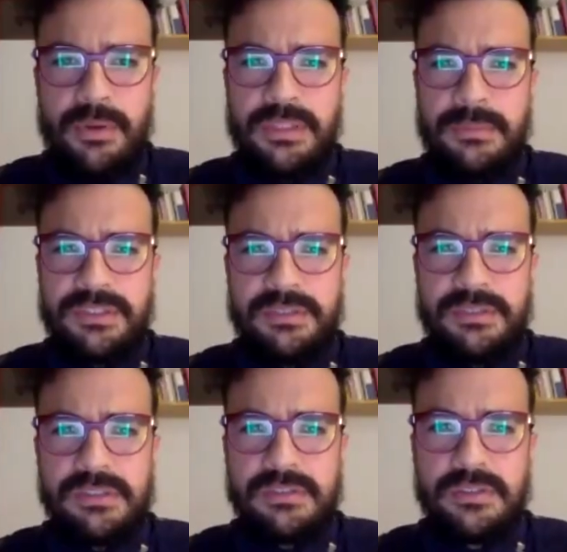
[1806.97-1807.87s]
the
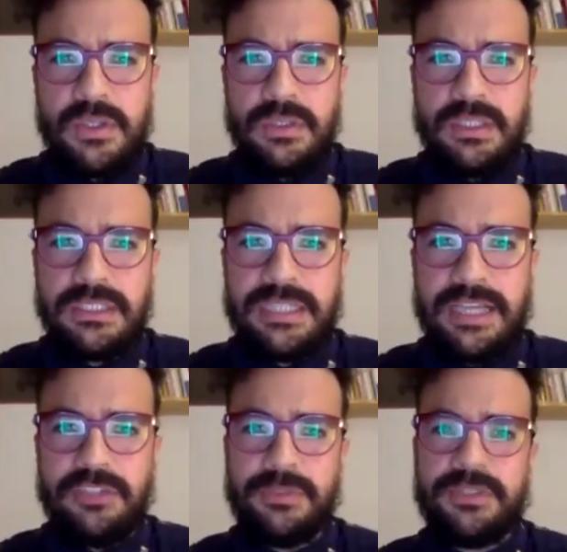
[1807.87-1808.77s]
materials you know like the kind
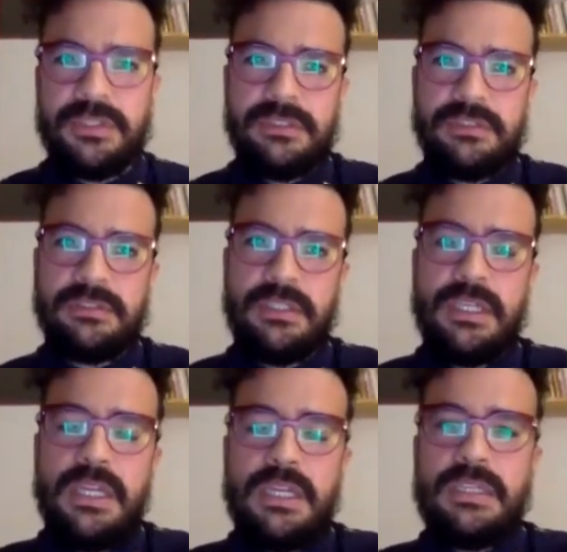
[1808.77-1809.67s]
right. of materials
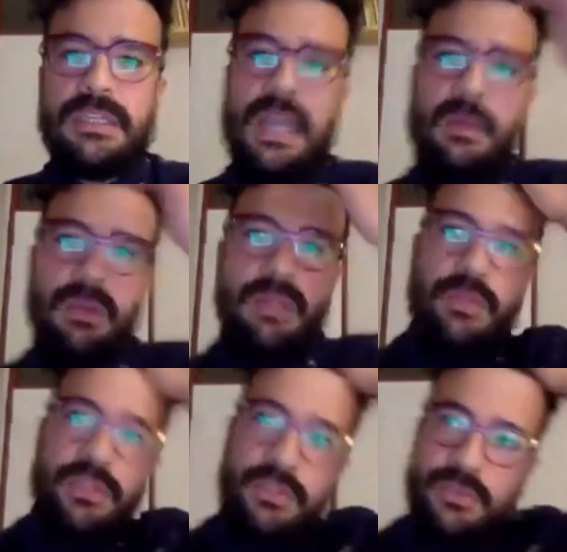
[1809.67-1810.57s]
yeah well
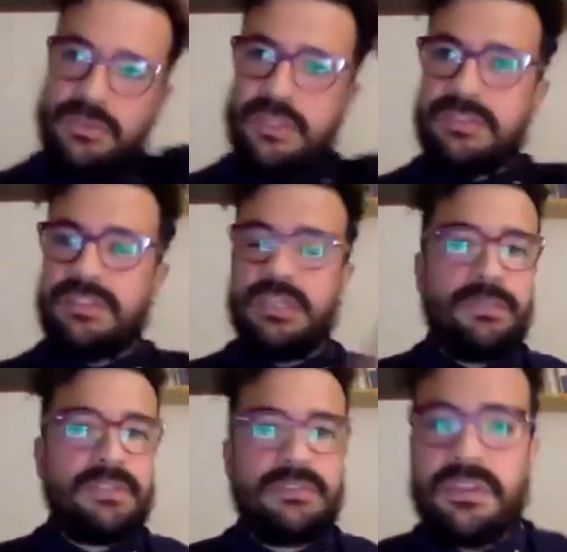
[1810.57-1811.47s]
we used the
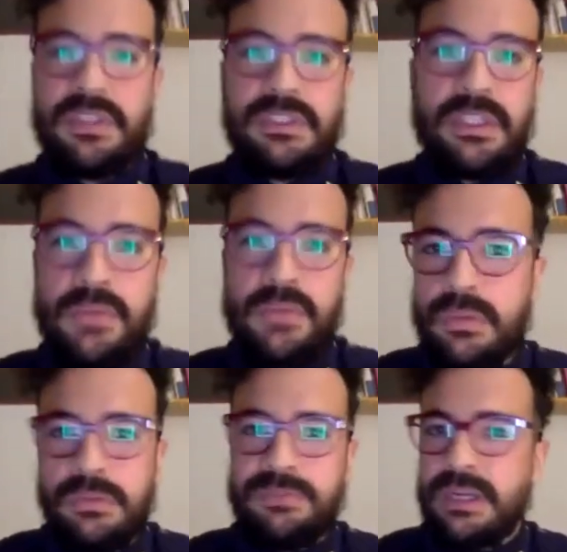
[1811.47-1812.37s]
cheapest thing that we
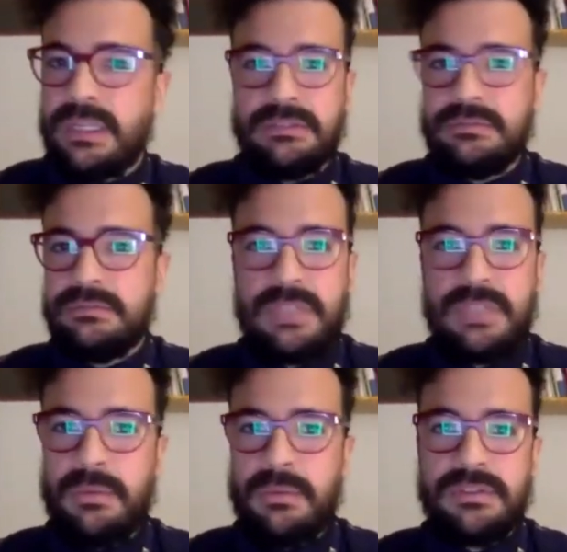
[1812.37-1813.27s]
could find
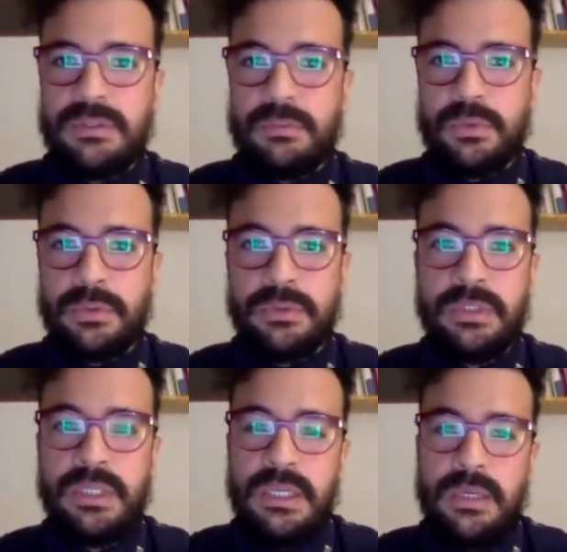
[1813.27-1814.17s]
that was the rule
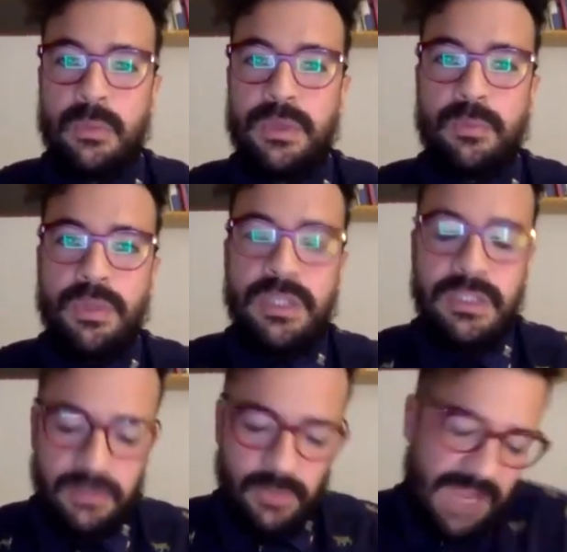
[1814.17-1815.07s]
we
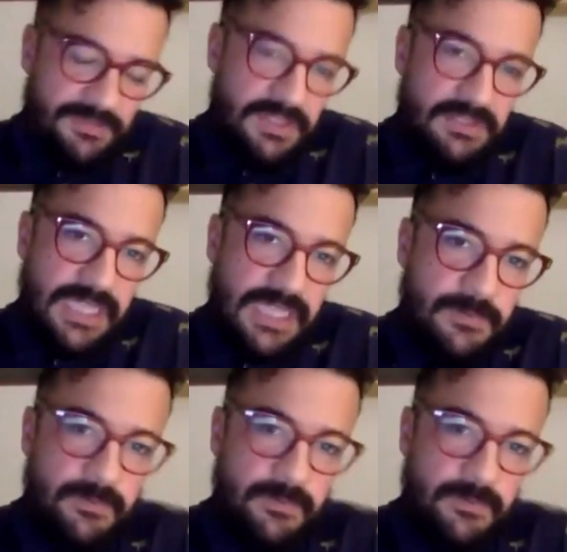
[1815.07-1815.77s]
we we have this like